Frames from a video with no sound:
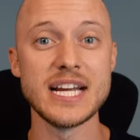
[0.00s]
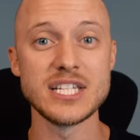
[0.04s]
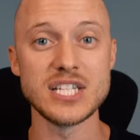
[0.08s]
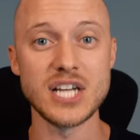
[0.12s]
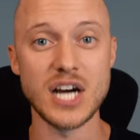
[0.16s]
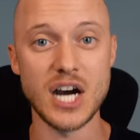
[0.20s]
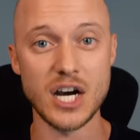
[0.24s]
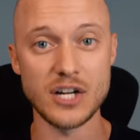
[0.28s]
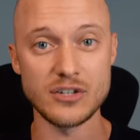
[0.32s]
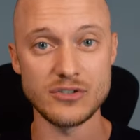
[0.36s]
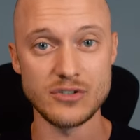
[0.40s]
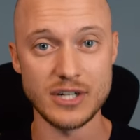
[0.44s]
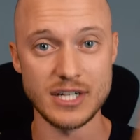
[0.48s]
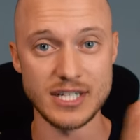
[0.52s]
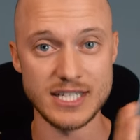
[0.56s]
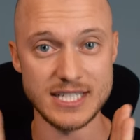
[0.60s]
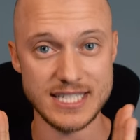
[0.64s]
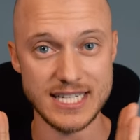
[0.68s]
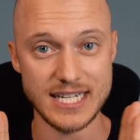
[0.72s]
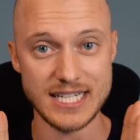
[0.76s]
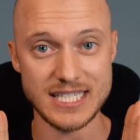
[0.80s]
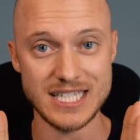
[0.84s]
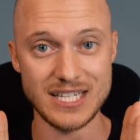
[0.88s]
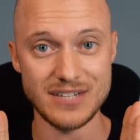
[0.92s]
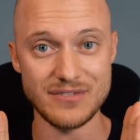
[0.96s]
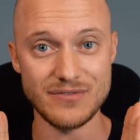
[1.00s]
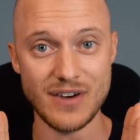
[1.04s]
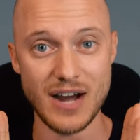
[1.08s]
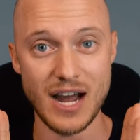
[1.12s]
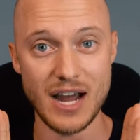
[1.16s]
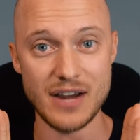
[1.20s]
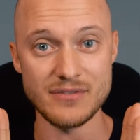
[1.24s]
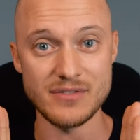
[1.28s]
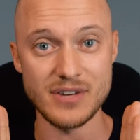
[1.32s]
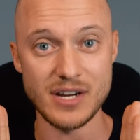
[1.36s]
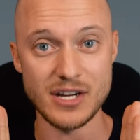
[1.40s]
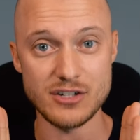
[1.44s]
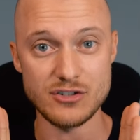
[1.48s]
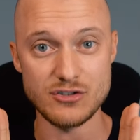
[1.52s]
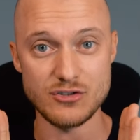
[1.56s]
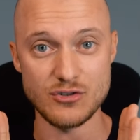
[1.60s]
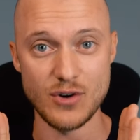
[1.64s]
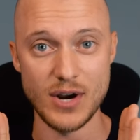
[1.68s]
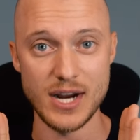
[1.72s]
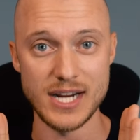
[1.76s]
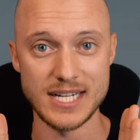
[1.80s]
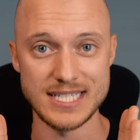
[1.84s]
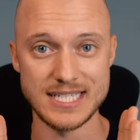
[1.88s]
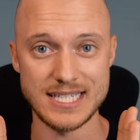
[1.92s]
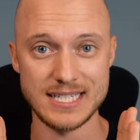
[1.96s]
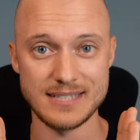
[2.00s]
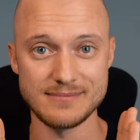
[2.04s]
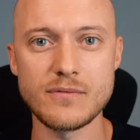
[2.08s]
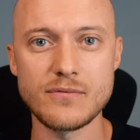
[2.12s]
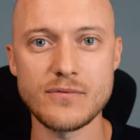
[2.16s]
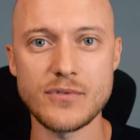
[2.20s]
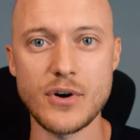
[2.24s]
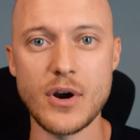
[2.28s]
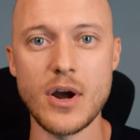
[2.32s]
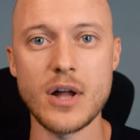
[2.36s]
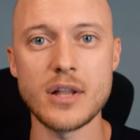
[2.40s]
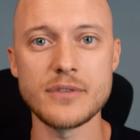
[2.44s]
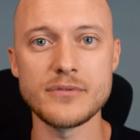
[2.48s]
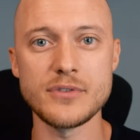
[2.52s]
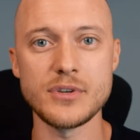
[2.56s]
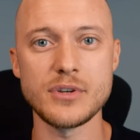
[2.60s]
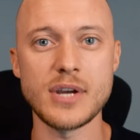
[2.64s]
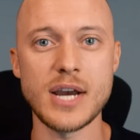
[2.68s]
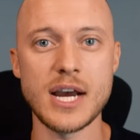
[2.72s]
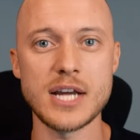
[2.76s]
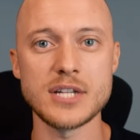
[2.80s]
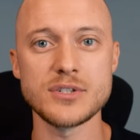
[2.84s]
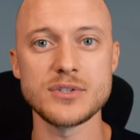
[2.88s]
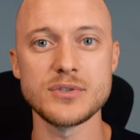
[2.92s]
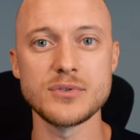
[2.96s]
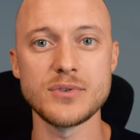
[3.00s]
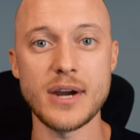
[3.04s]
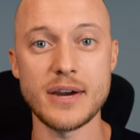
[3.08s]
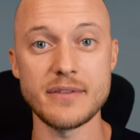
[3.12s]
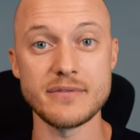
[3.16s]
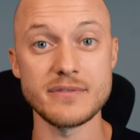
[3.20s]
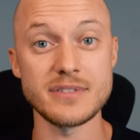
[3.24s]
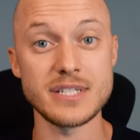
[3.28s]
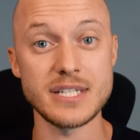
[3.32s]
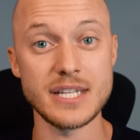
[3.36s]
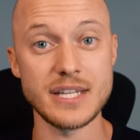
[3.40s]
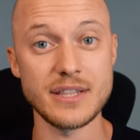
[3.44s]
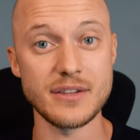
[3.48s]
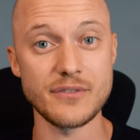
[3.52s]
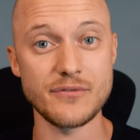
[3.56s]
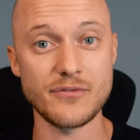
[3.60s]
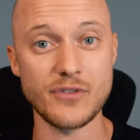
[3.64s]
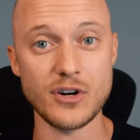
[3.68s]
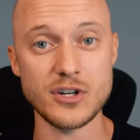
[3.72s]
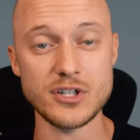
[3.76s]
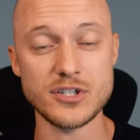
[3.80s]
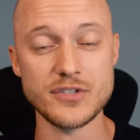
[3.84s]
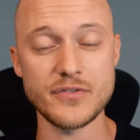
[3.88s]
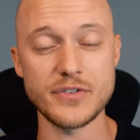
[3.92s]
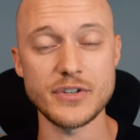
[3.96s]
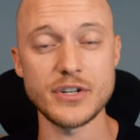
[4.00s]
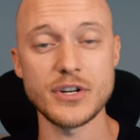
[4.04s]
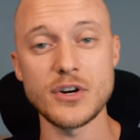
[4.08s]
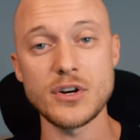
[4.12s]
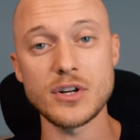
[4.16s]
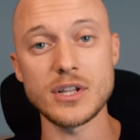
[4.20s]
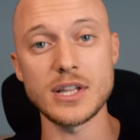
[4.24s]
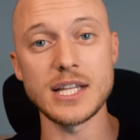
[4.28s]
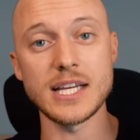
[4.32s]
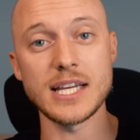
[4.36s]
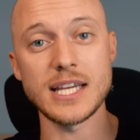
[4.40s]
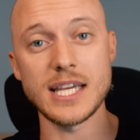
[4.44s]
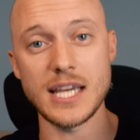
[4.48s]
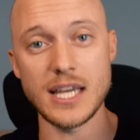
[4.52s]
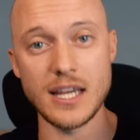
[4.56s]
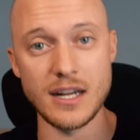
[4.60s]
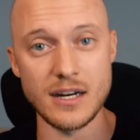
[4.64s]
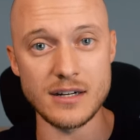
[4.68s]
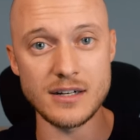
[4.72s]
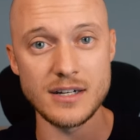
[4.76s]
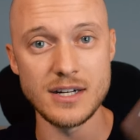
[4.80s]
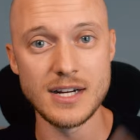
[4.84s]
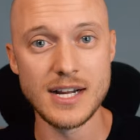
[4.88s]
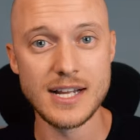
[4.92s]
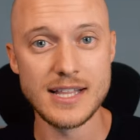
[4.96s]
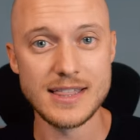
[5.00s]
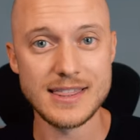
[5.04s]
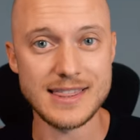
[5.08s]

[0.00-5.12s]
is 165 trades. For all of you guys who haven't seen the first video, click here.